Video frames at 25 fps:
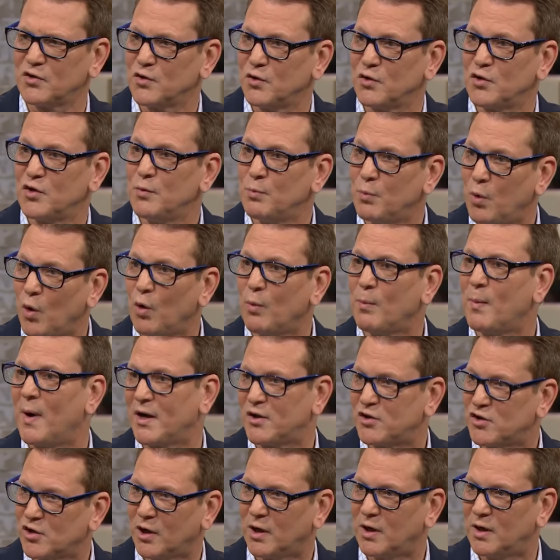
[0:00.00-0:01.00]
So she pulled
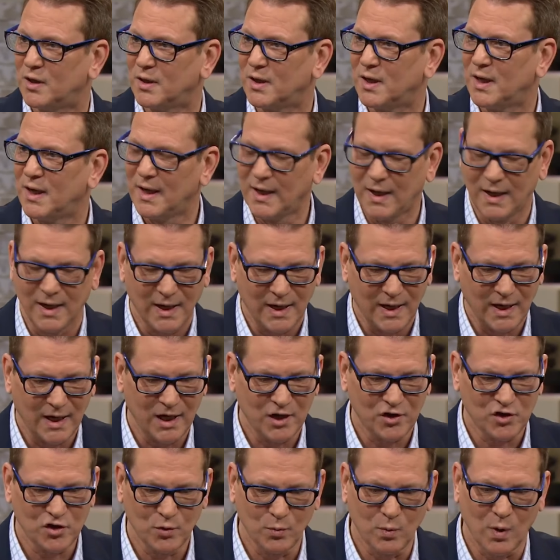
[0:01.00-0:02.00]
my chart,
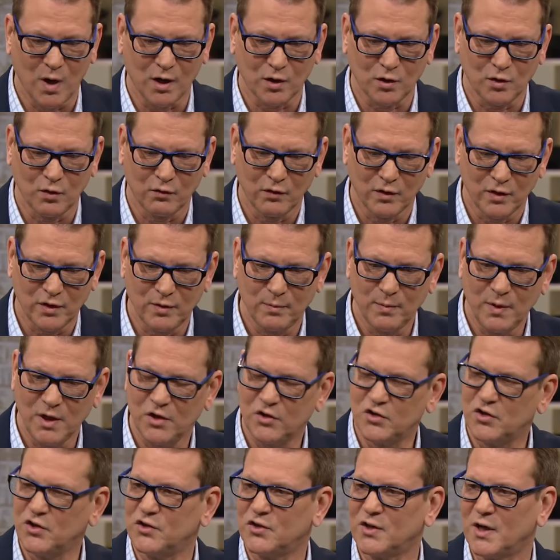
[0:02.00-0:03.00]
and she walked over to me,
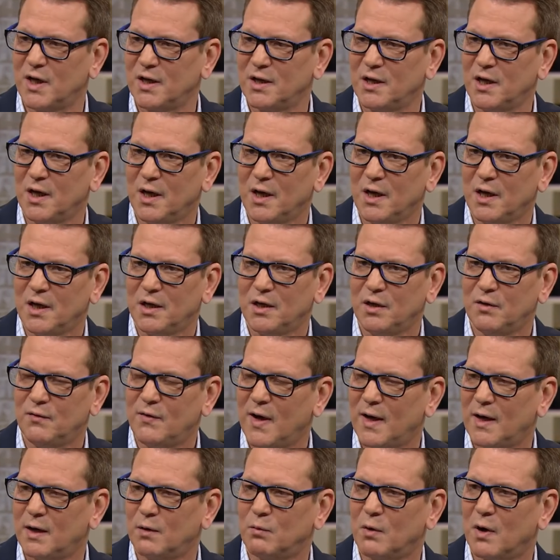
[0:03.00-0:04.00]
and she said, you've
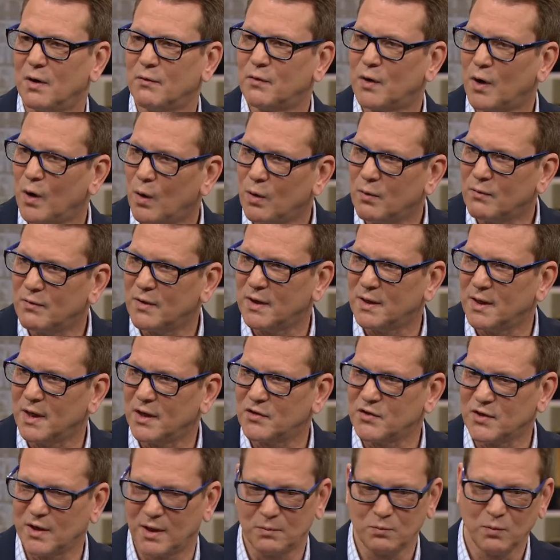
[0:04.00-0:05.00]
had a rough go of it. And
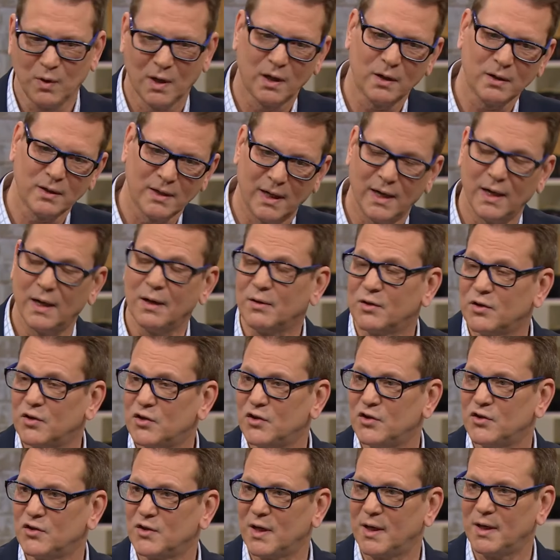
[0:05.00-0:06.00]
I said, well, yeah. And
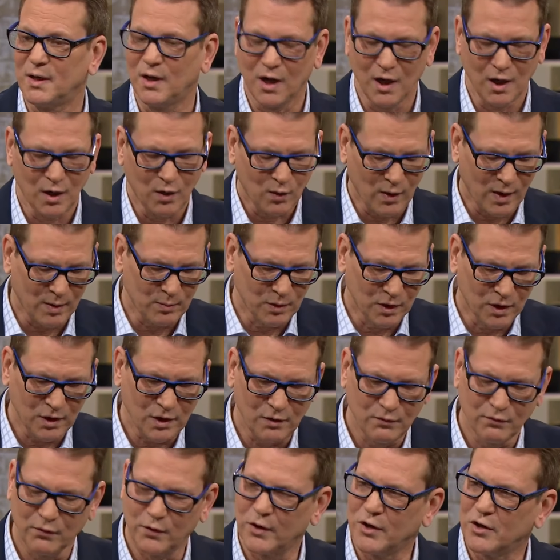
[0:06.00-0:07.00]
she said, well, I've been
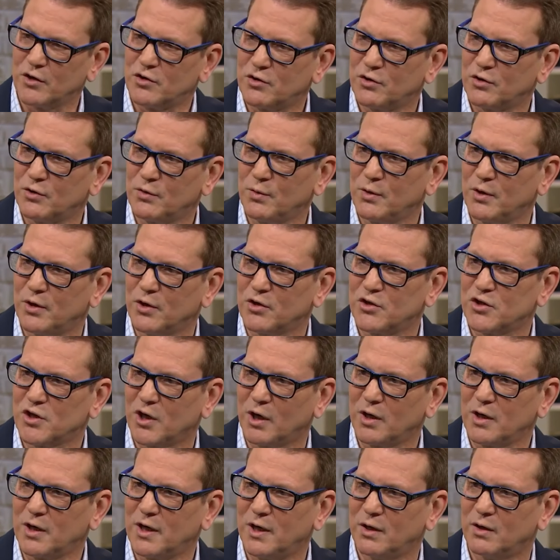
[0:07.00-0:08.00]
looking through your
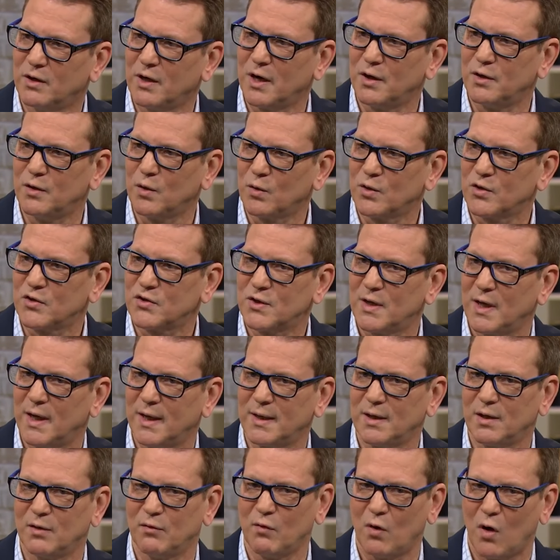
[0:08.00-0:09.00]
chart here, and I noticed
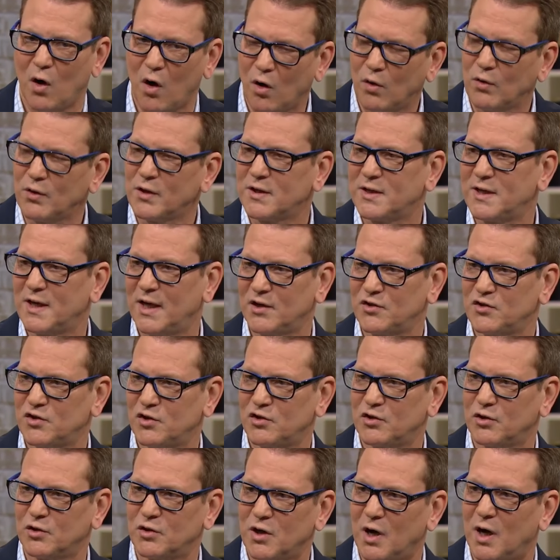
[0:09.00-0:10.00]
that of all the tests
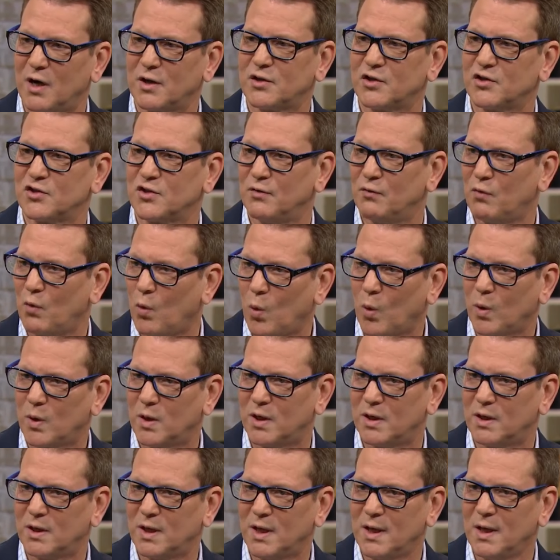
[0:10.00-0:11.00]
that your doctors have
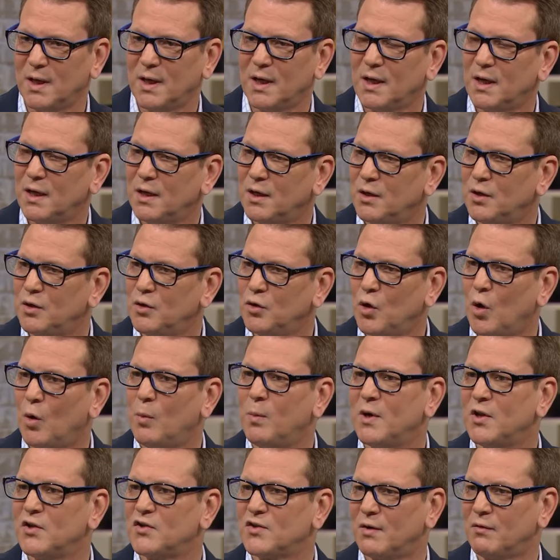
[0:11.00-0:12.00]
ordered,
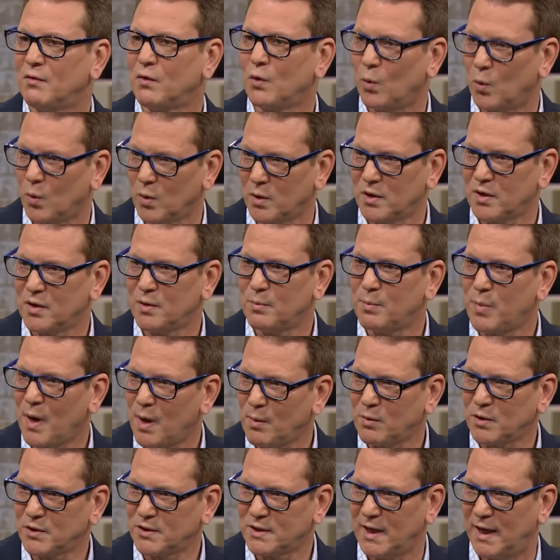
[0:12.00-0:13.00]
nobody's ever ordered a
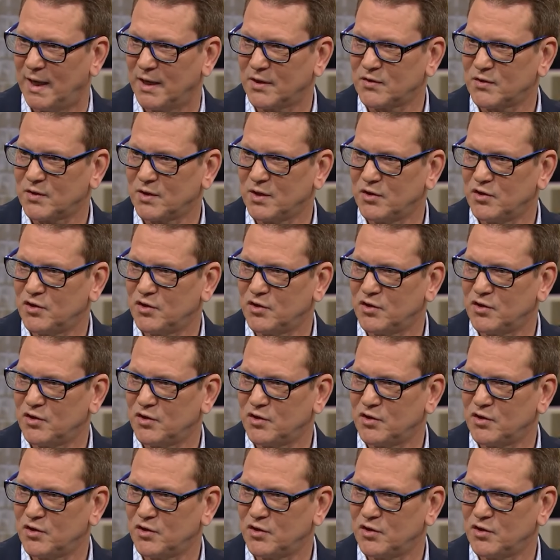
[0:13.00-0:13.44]
bubble test.